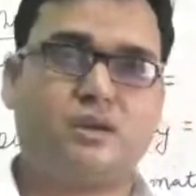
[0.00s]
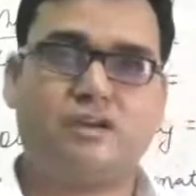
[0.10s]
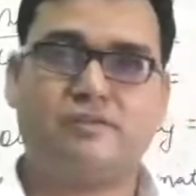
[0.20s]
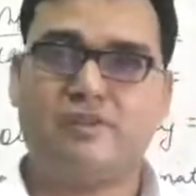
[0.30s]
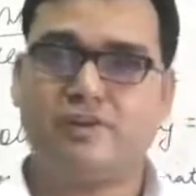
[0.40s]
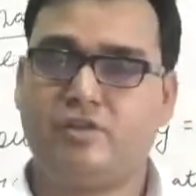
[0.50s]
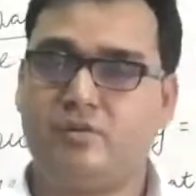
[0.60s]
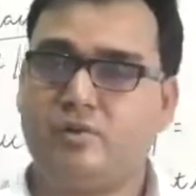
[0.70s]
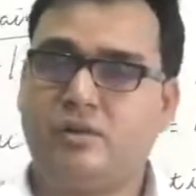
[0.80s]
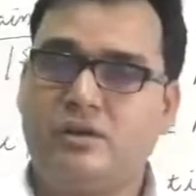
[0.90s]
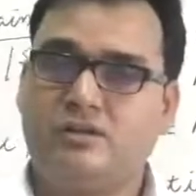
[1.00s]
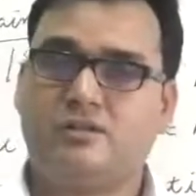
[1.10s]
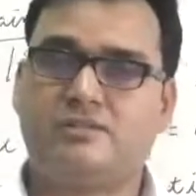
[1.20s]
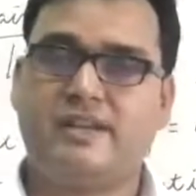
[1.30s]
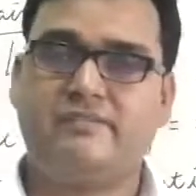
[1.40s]
in a FAIR notebook.
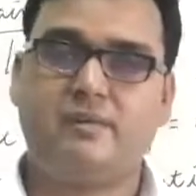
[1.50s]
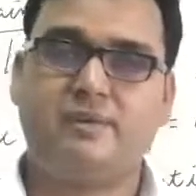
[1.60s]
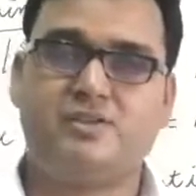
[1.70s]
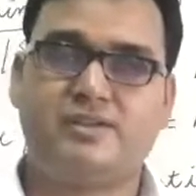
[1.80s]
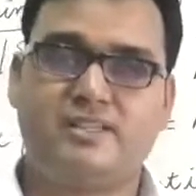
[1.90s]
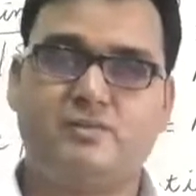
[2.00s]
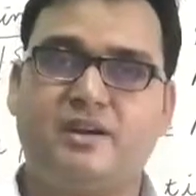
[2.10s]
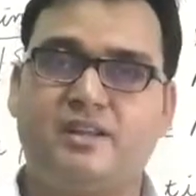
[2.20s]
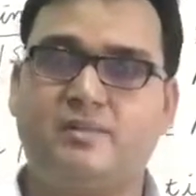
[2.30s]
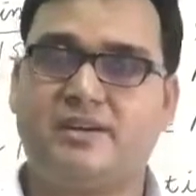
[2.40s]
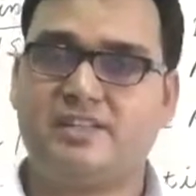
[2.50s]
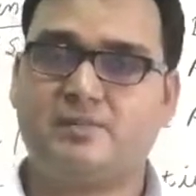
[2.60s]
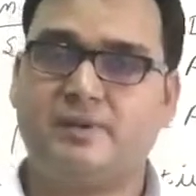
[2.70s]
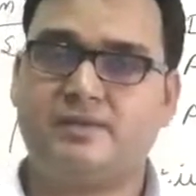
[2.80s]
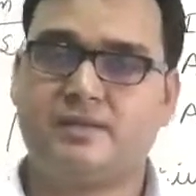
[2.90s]
The same will be checked by the
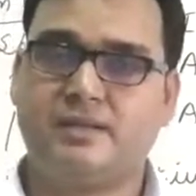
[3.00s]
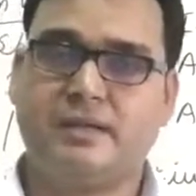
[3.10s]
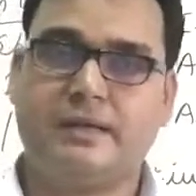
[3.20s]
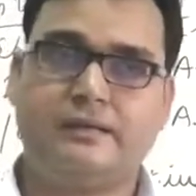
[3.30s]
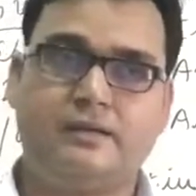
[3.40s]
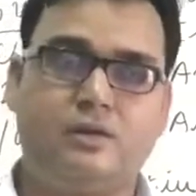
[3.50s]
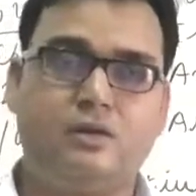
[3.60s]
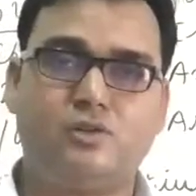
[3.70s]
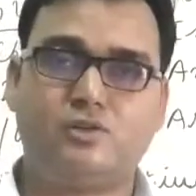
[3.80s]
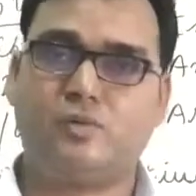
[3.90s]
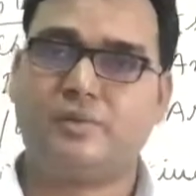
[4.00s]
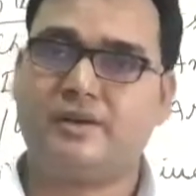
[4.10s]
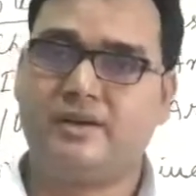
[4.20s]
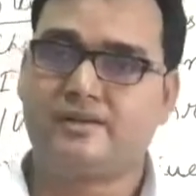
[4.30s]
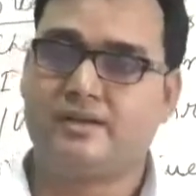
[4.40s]
management and their call to your
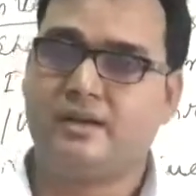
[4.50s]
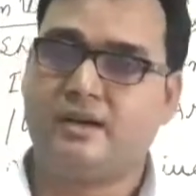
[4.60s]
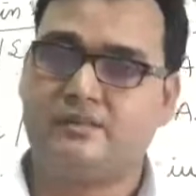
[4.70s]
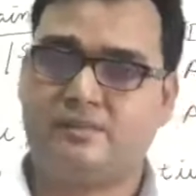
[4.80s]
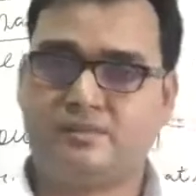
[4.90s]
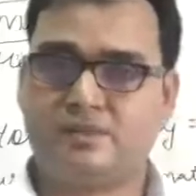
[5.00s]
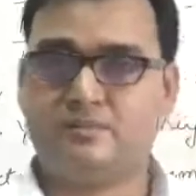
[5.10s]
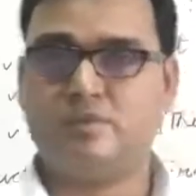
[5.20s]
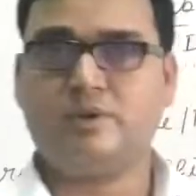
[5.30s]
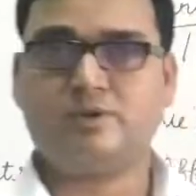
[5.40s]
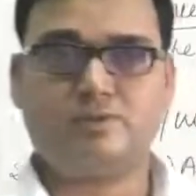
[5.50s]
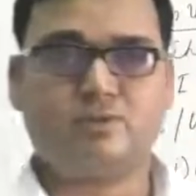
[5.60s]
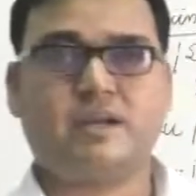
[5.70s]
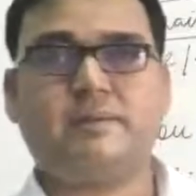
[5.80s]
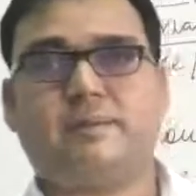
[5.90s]
parents after some moments of
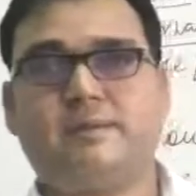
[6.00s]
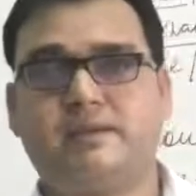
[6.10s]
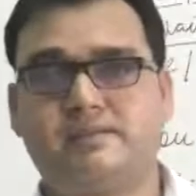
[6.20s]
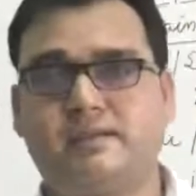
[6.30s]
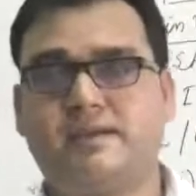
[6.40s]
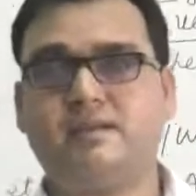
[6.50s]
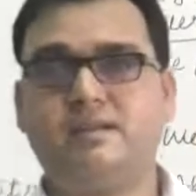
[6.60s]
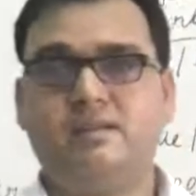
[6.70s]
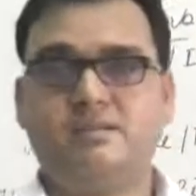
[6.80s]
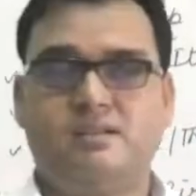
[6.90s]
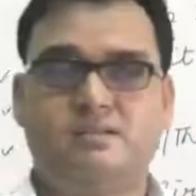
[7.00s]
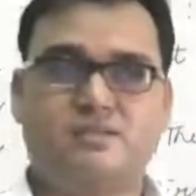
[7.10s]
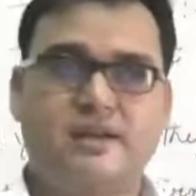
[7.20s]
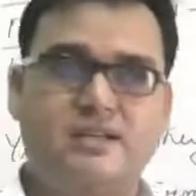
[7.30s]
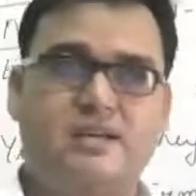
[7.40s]
time. Is it clear? Just
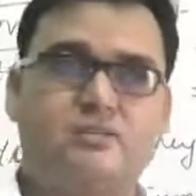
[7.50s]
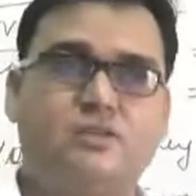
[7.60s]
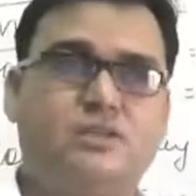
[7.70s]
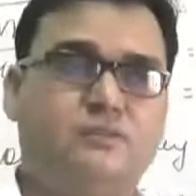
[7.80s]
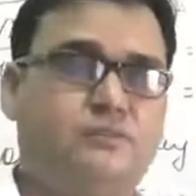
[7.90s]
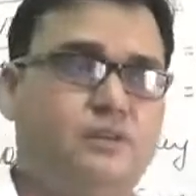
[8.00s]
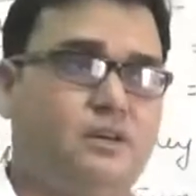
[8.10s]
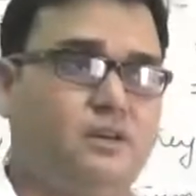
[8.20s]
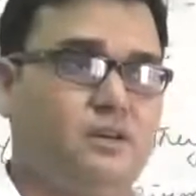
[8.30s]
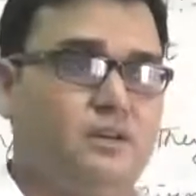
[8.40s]
write down the